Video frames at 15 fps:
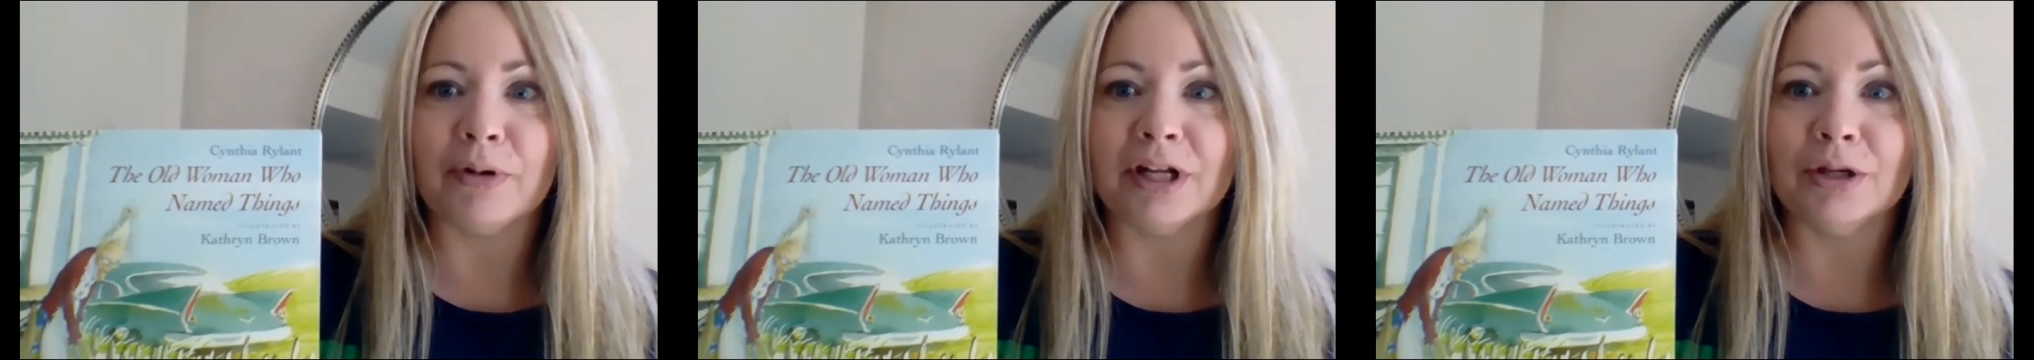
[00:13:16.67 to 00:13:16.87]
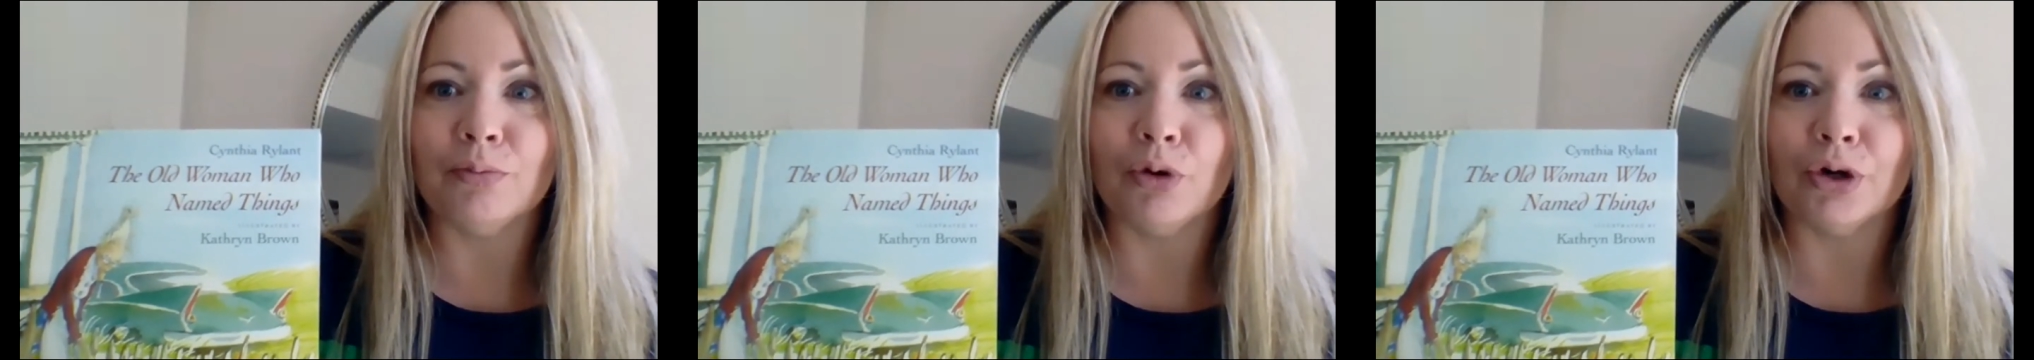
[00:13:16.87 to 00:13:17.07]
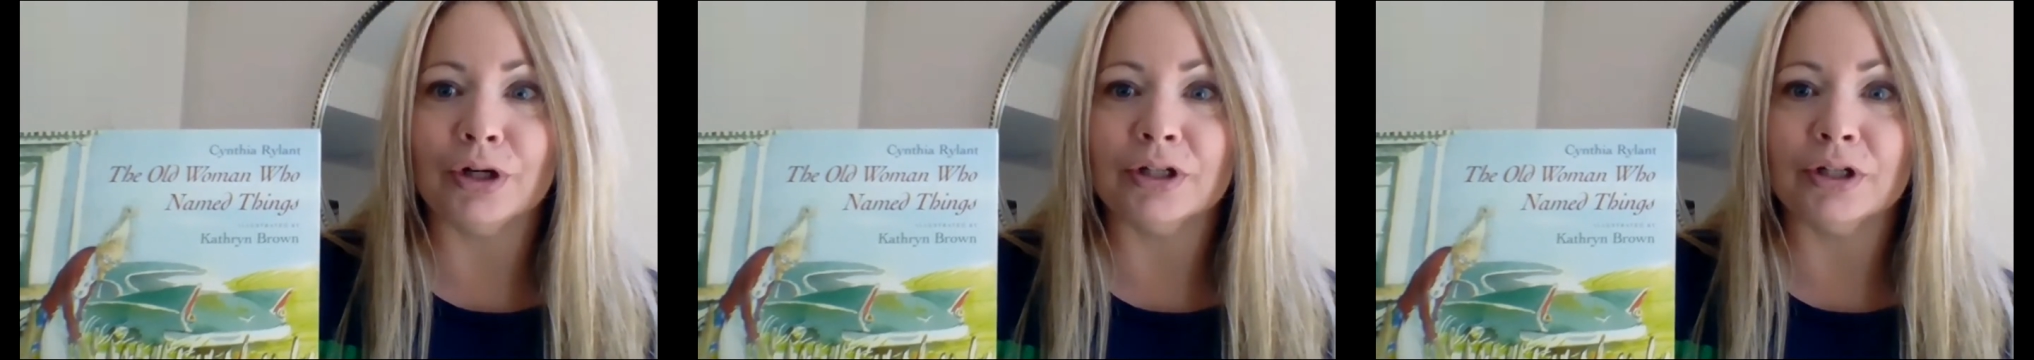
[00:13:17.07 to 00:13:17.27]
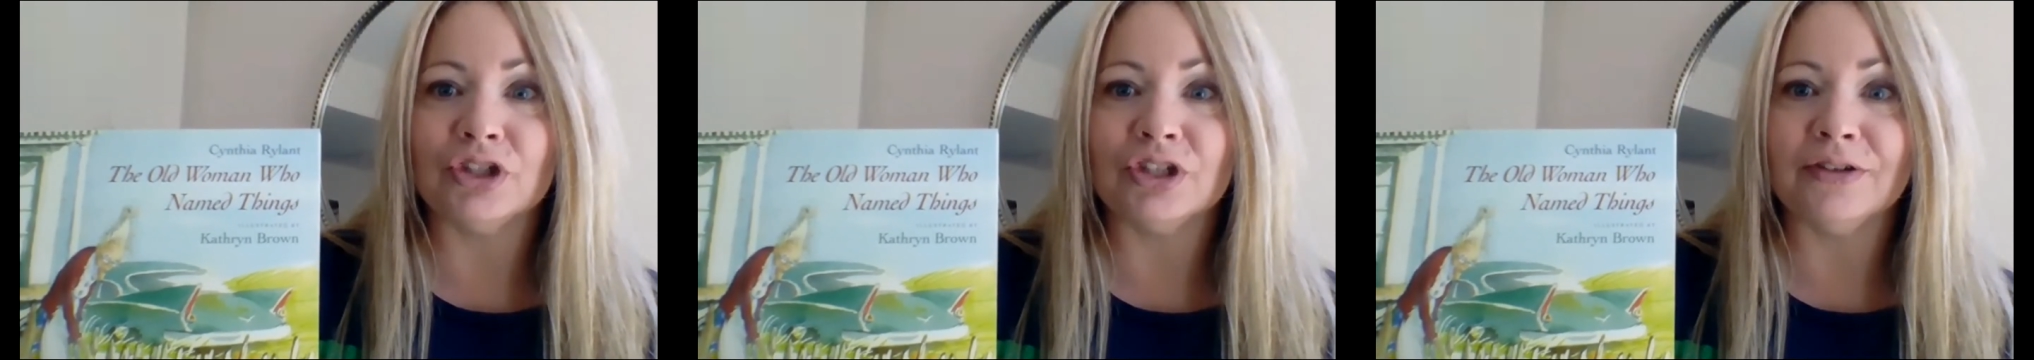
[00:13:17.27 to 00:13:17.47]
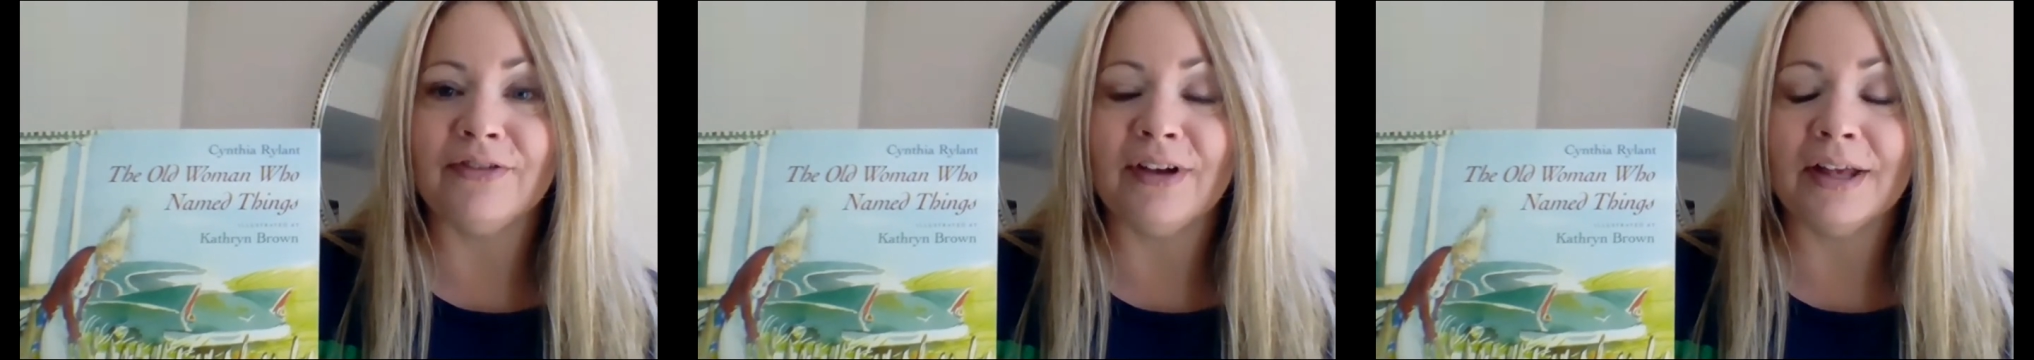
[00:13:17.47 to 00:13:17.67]
anymore and
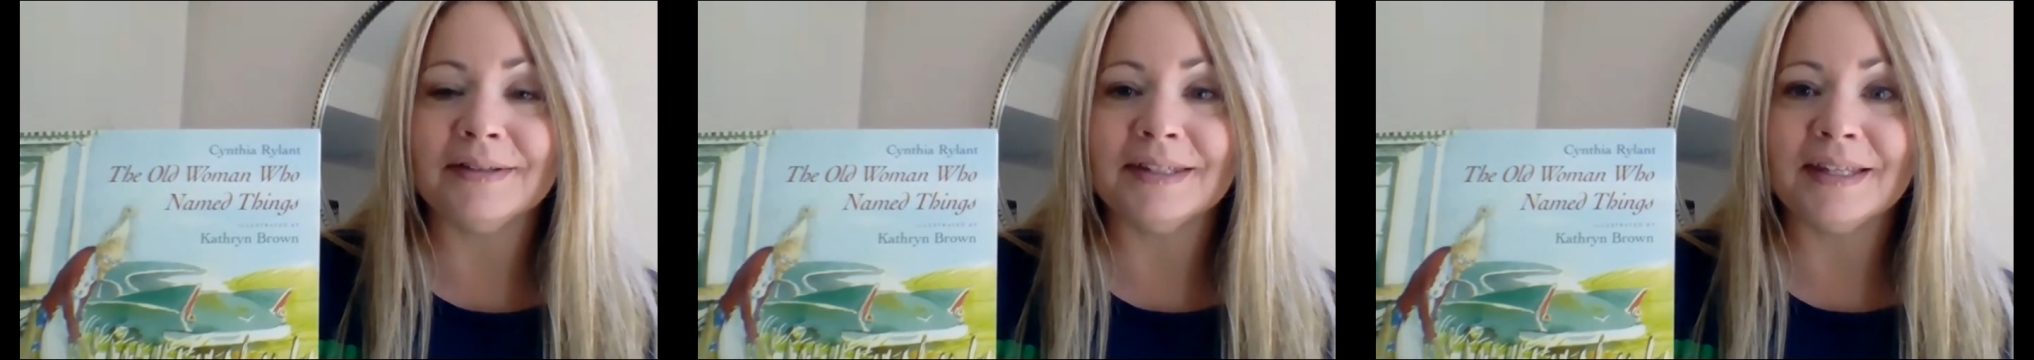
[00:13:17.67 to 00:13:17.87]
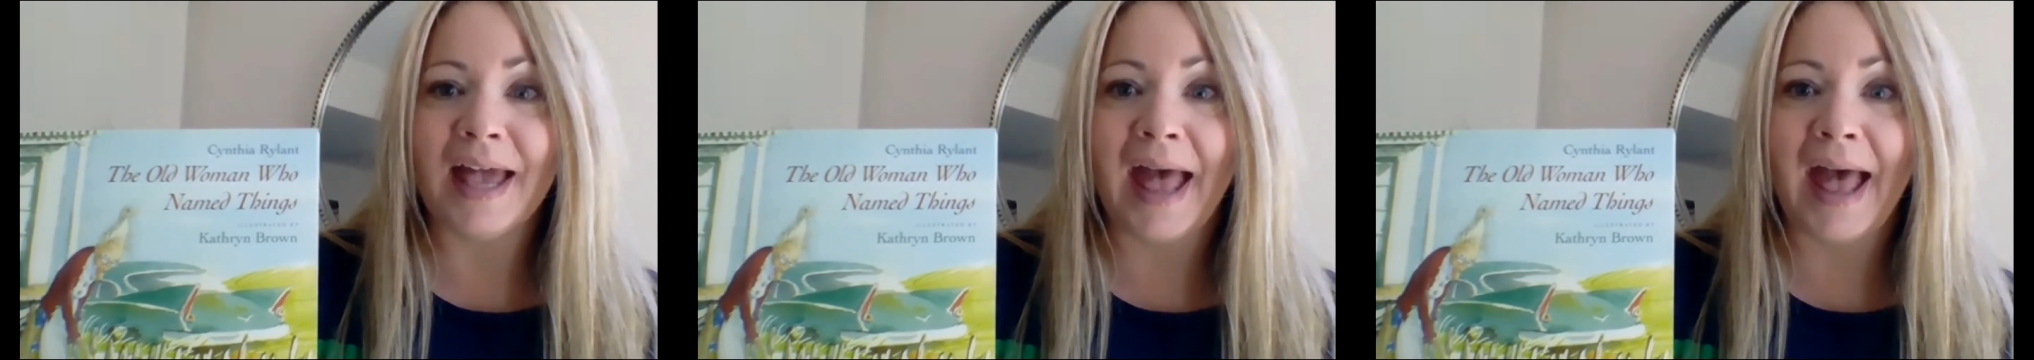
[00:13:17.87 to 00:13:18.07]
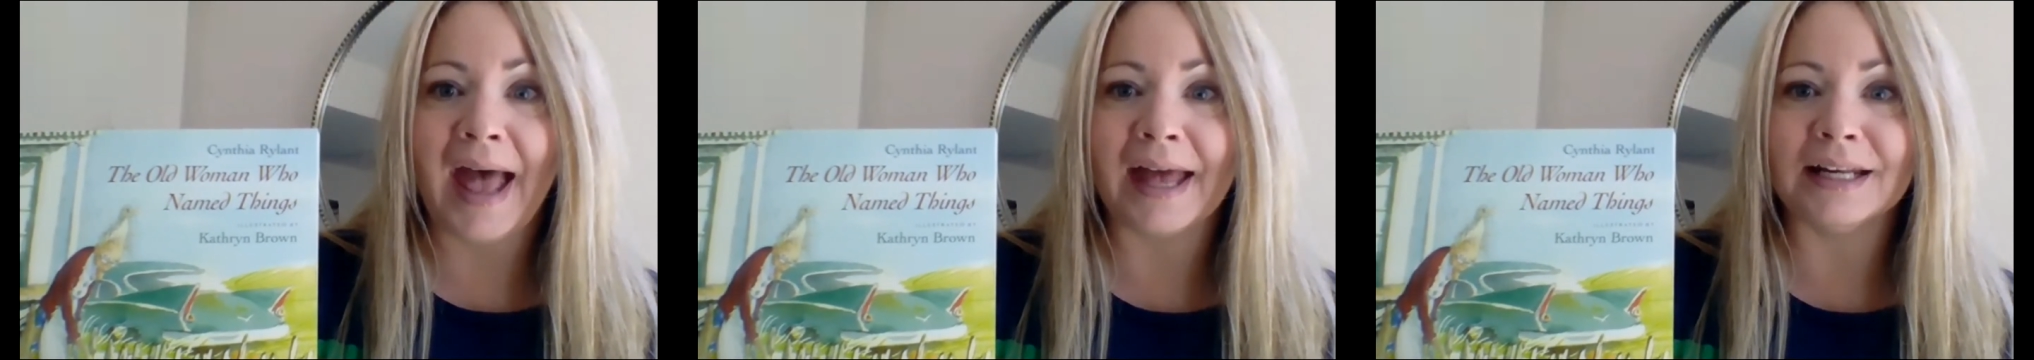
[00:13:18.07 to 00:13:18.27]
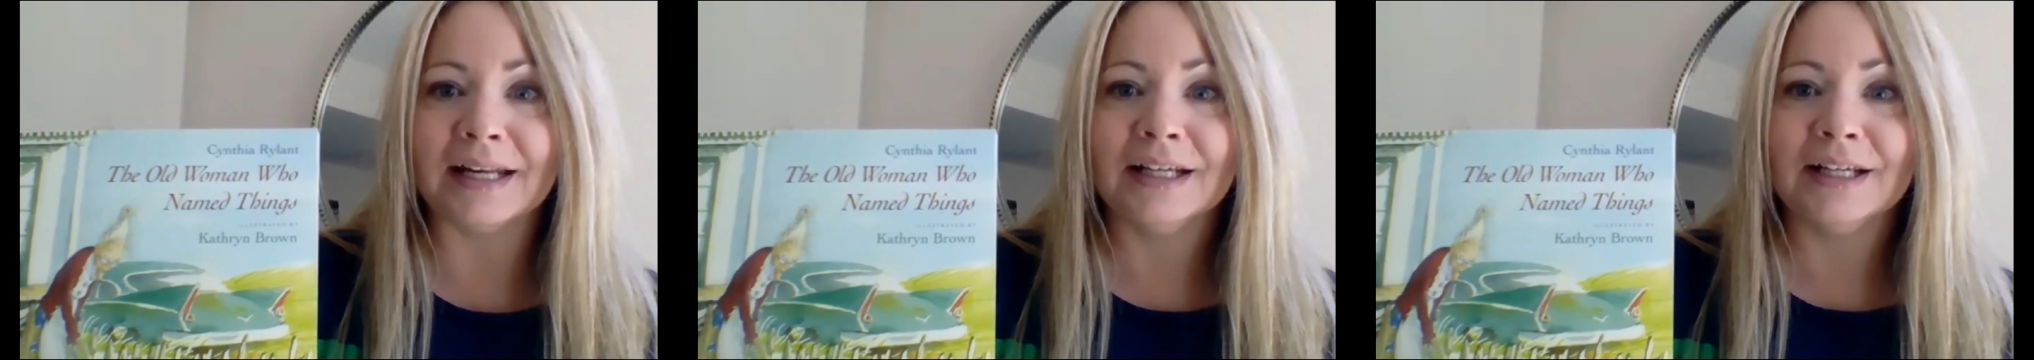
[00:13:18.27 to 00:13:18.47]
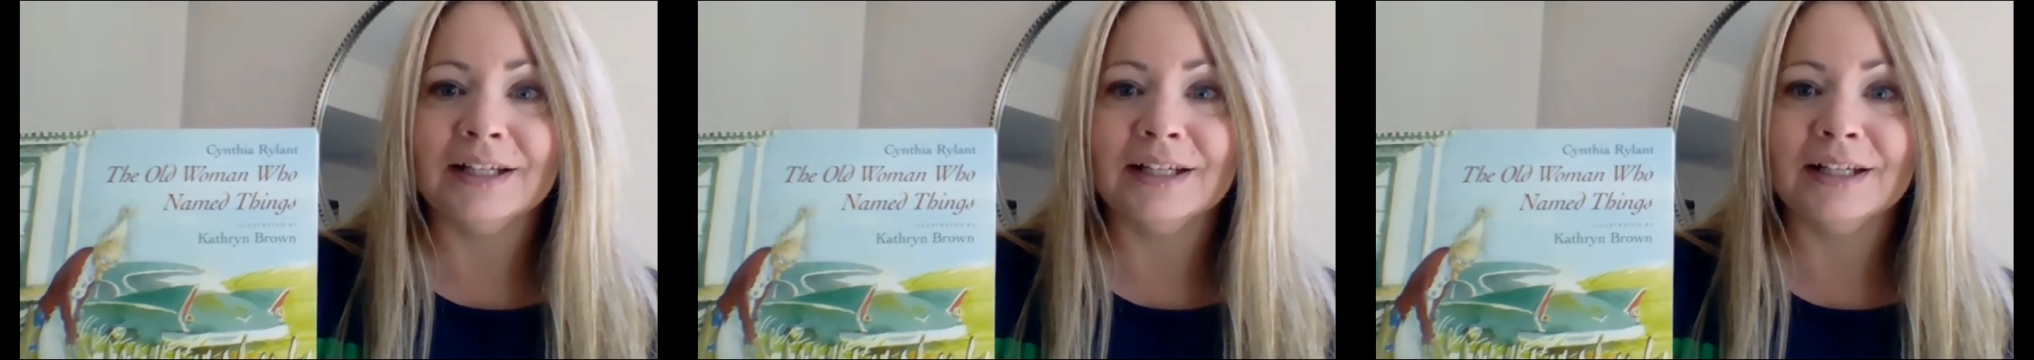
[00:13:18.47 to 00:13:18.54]
she felt sad.